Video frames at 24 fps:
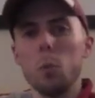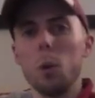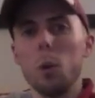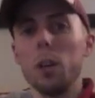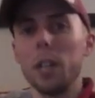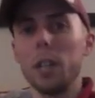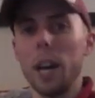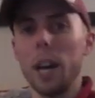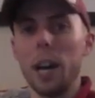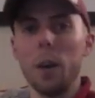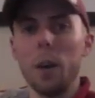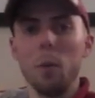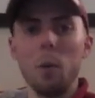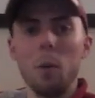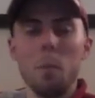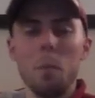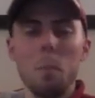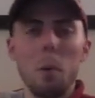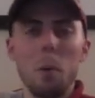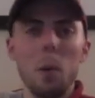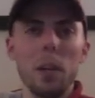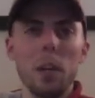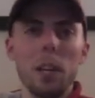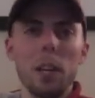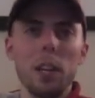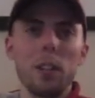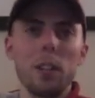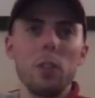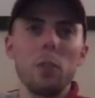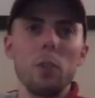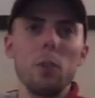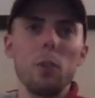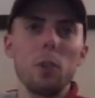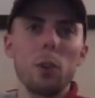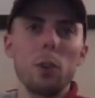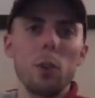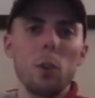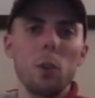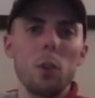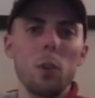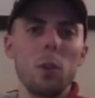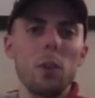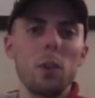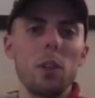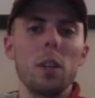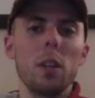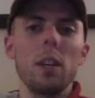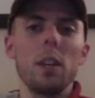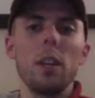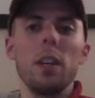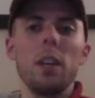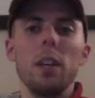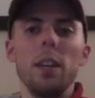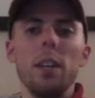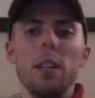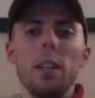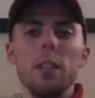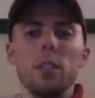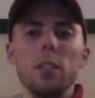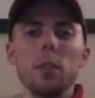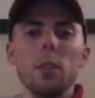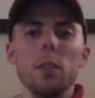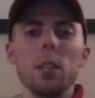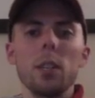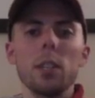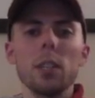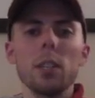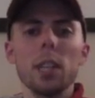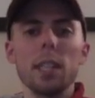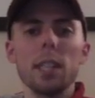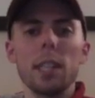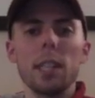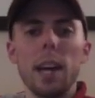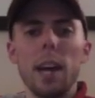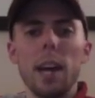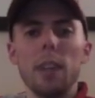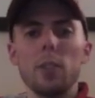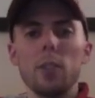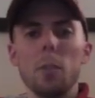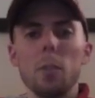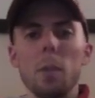One guy at one point had a unicorn. So things like that.